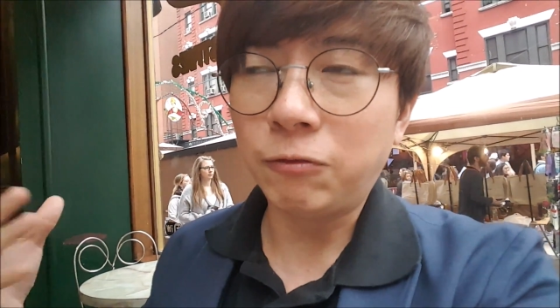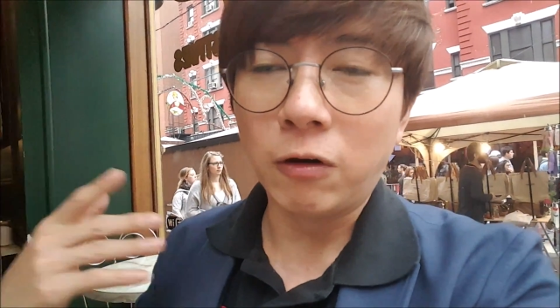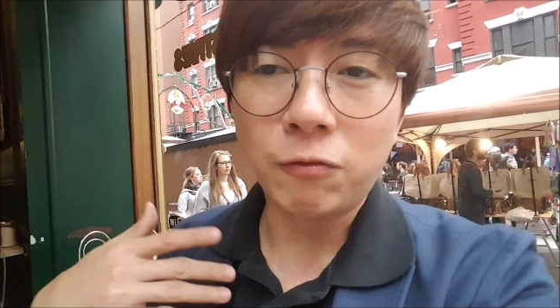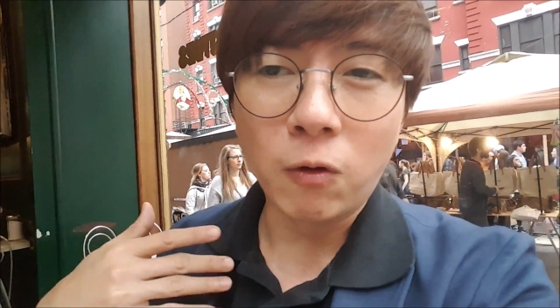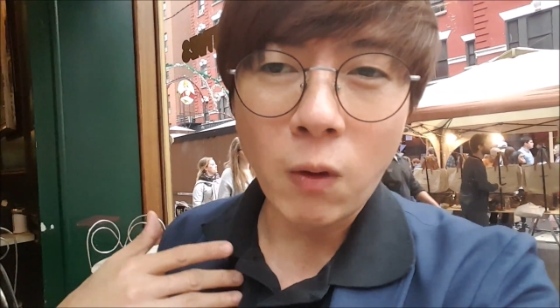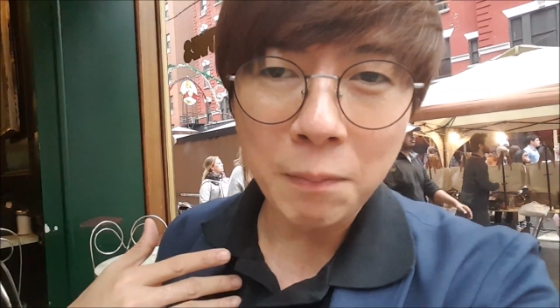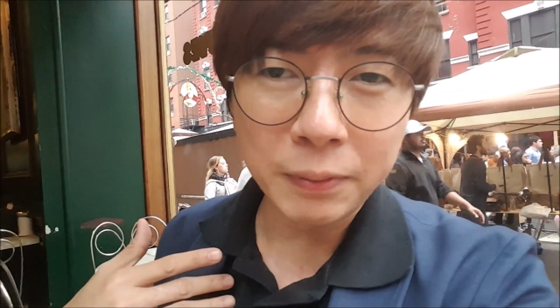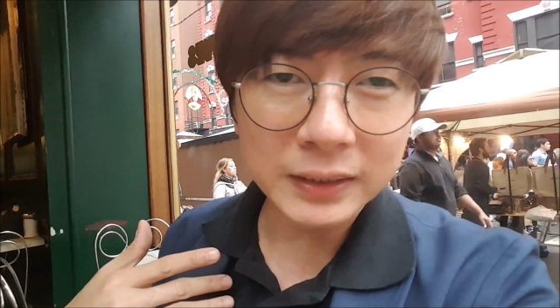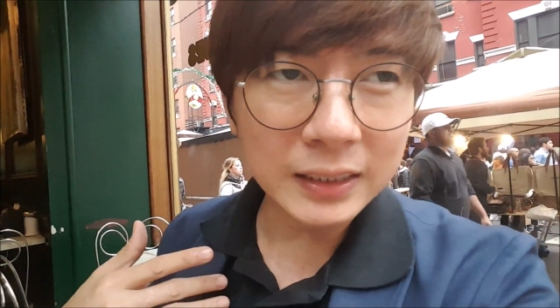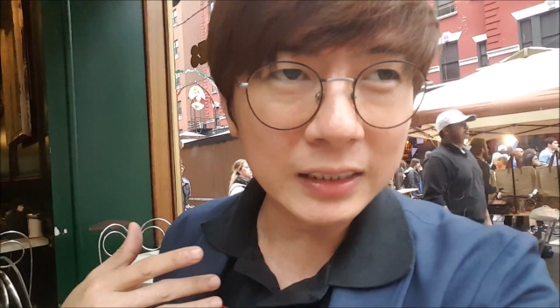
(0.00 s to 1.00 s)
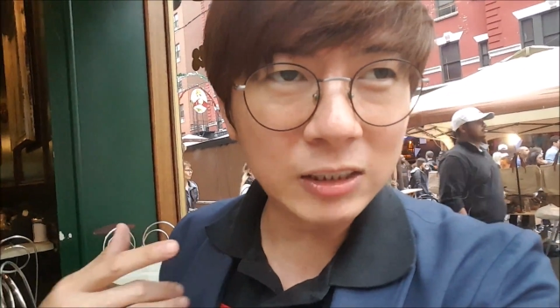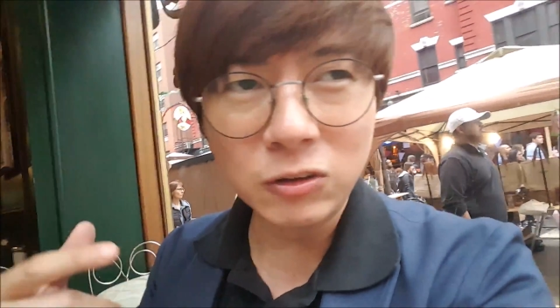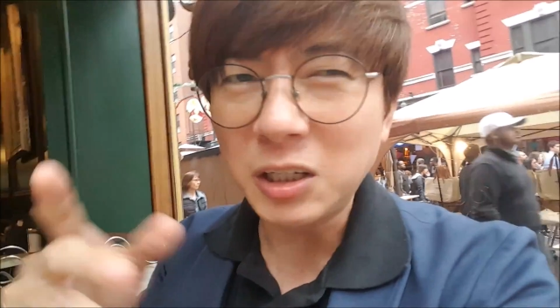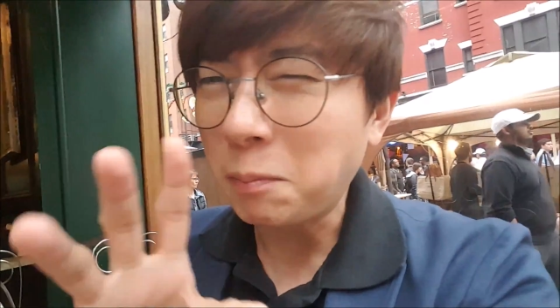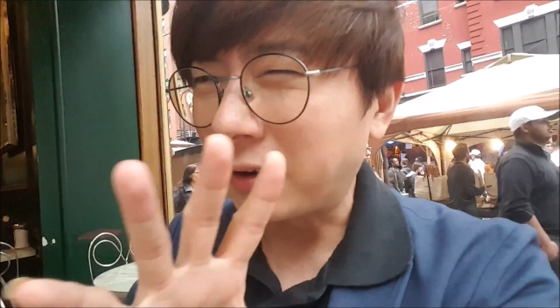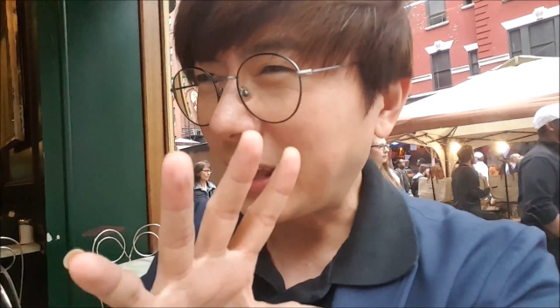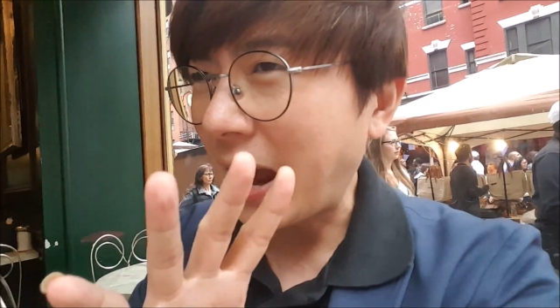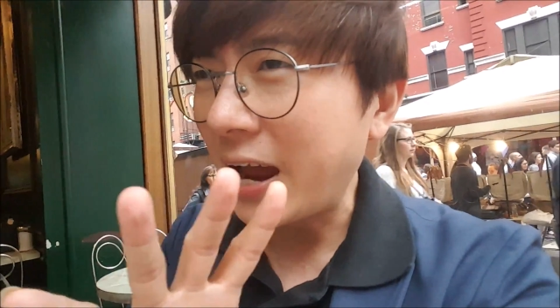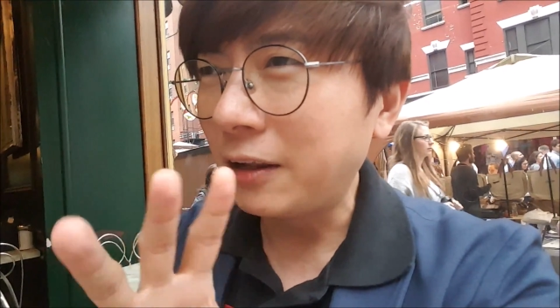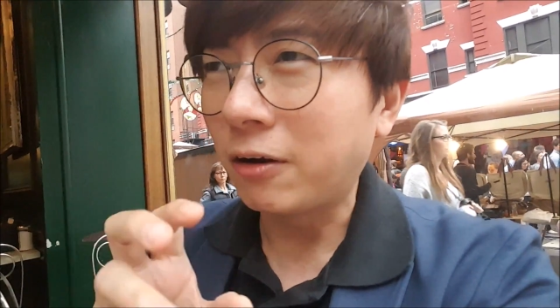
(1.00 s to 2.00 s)
for one person, it's usually about
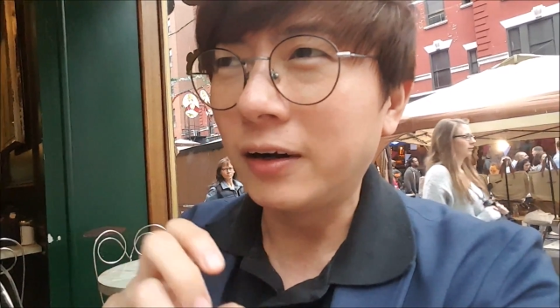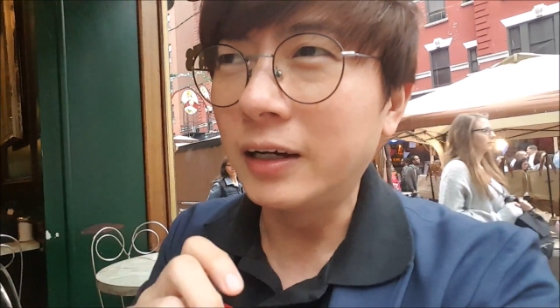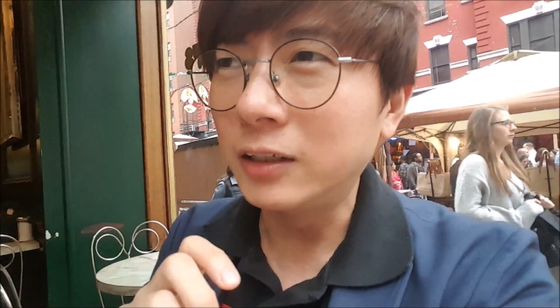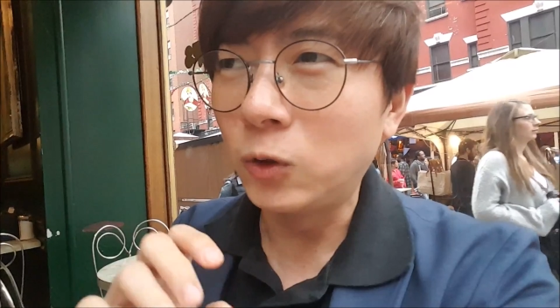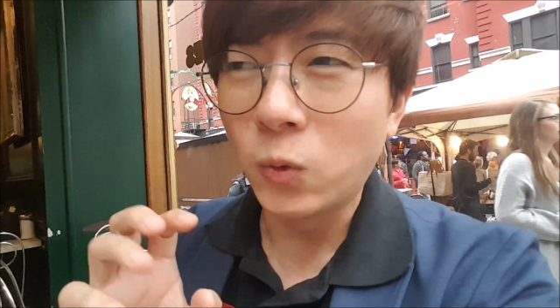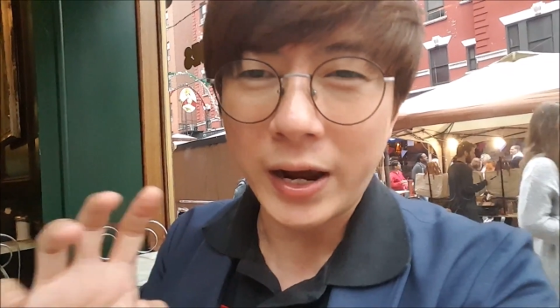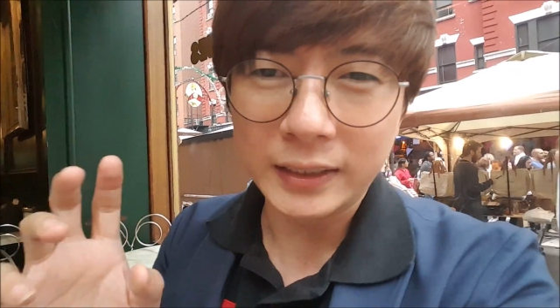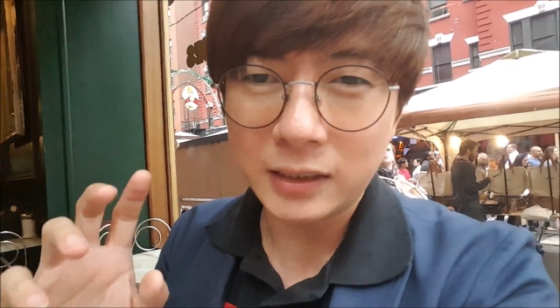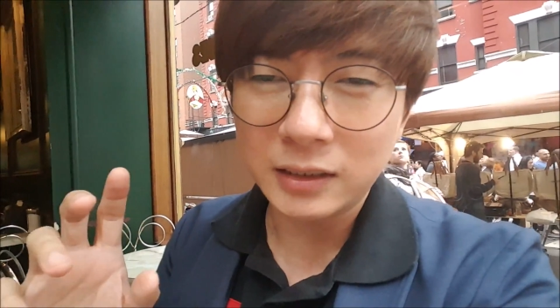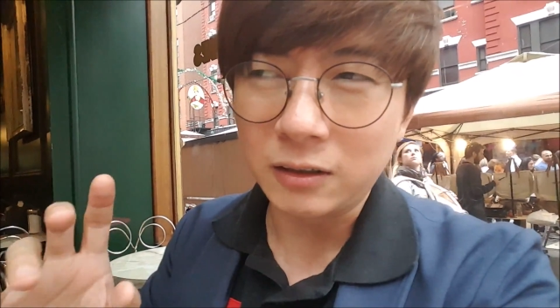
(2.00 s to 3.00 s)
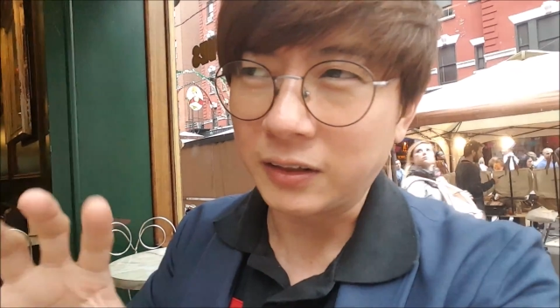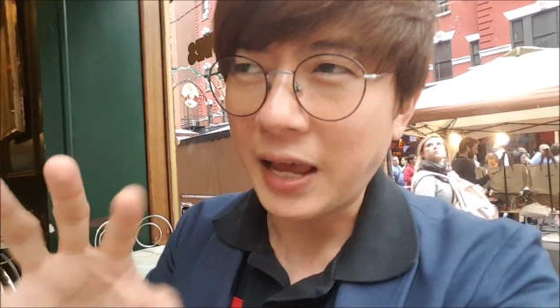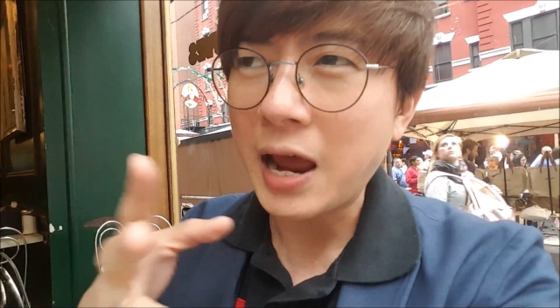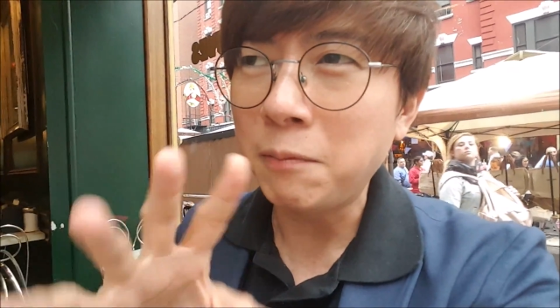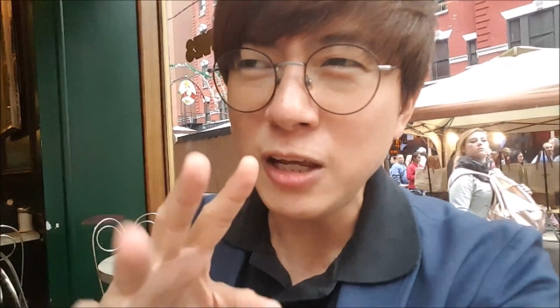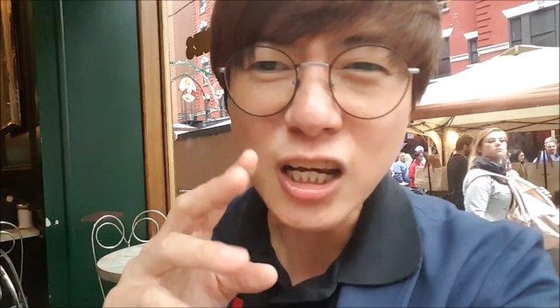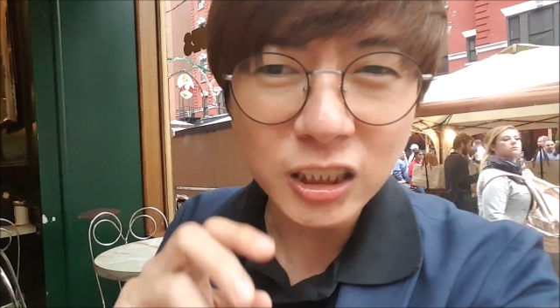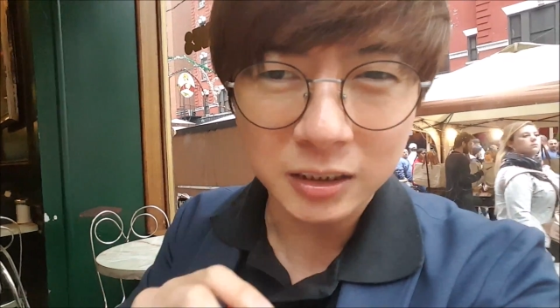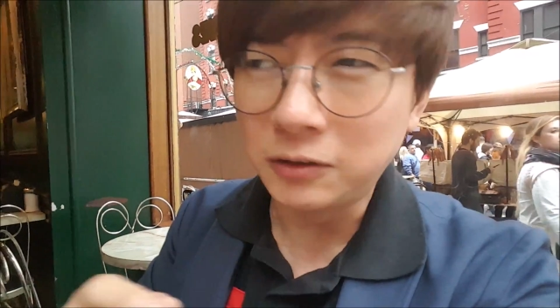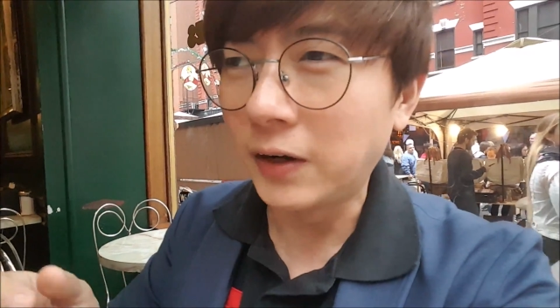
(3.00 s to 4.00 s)
$10 US or
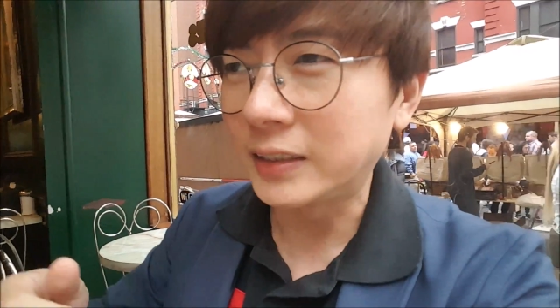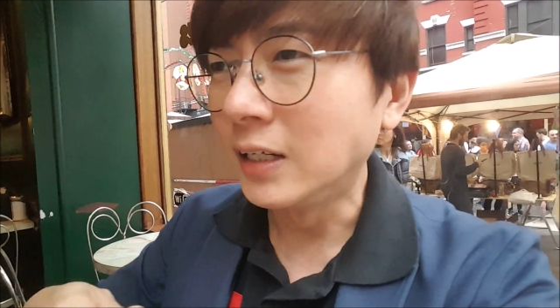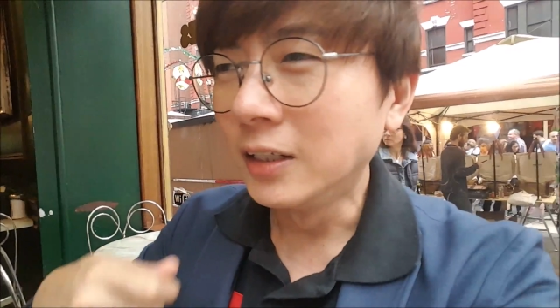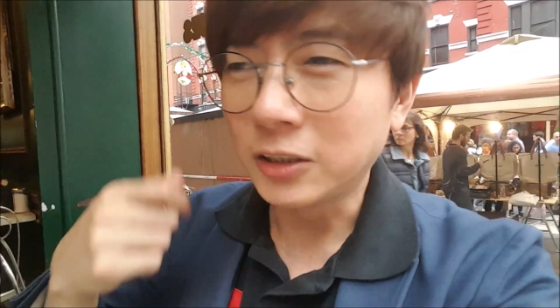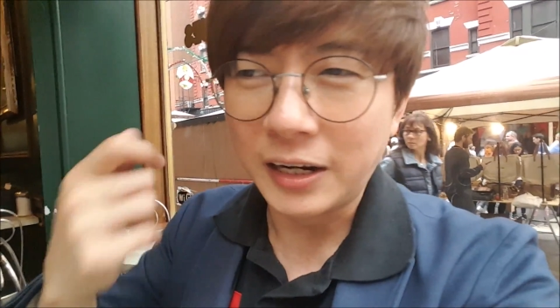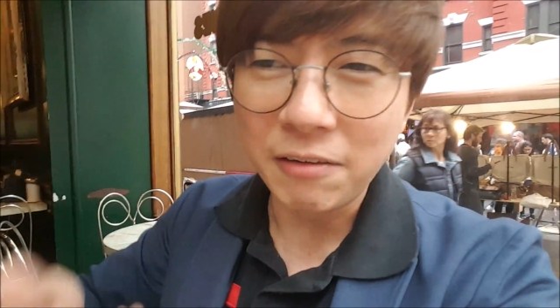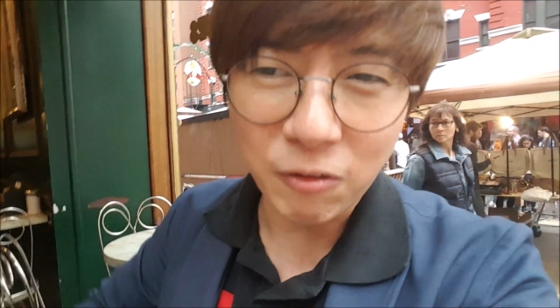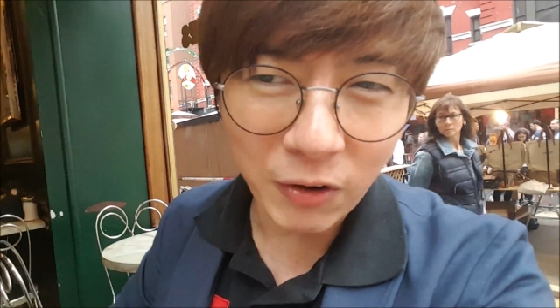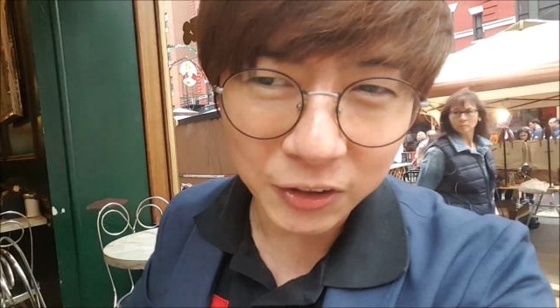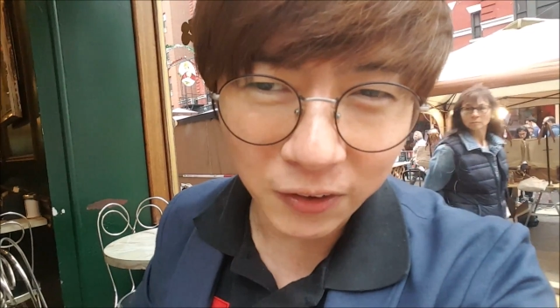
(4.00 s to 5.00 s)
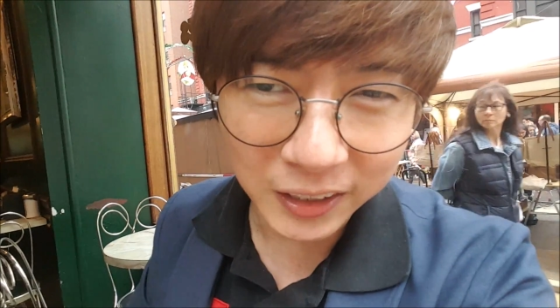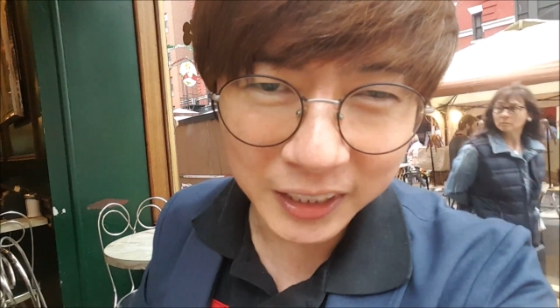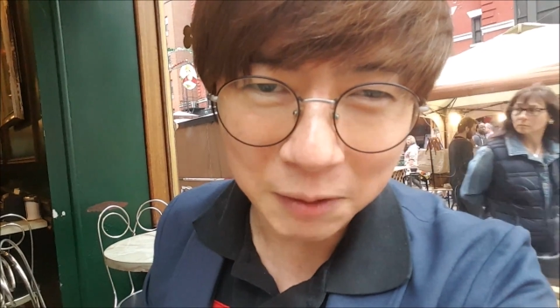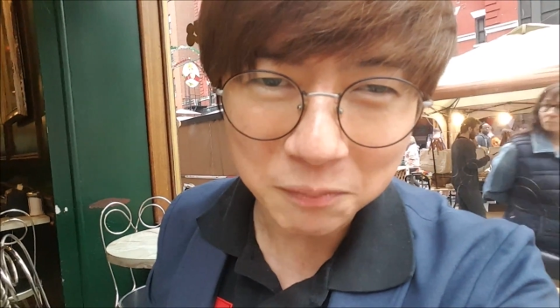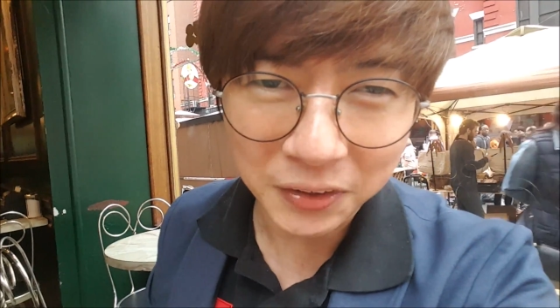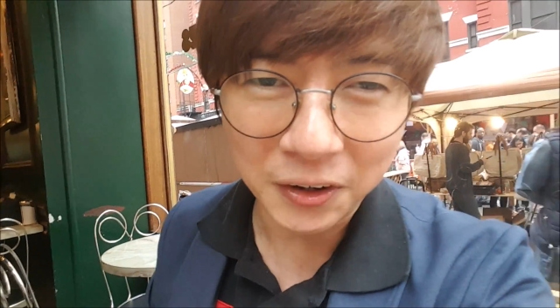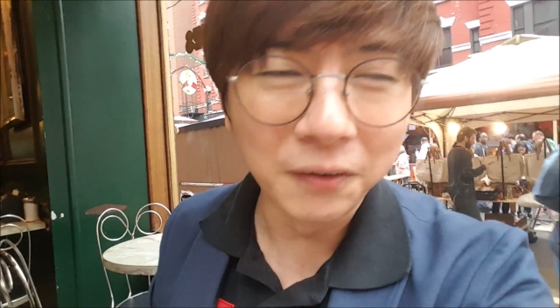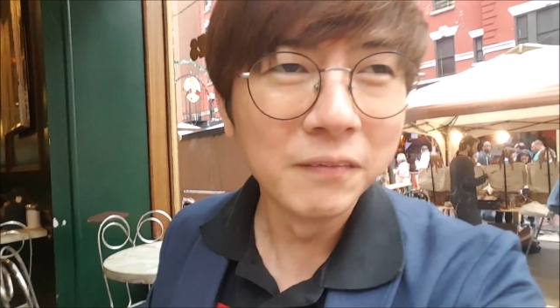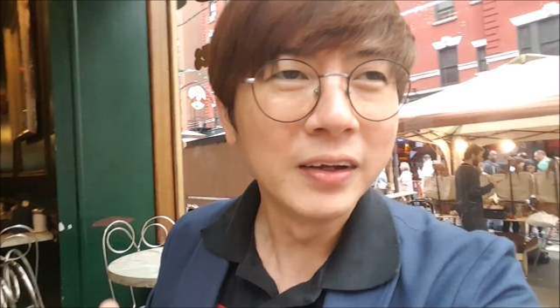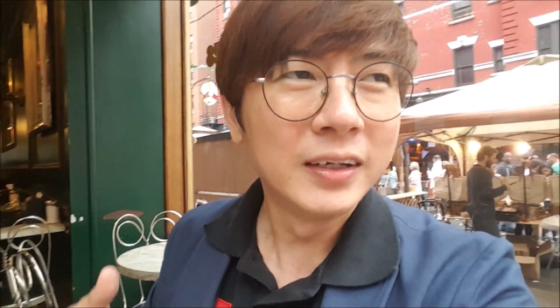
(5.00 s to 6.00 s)
10-ish US. So you leave a $1 tip, you know.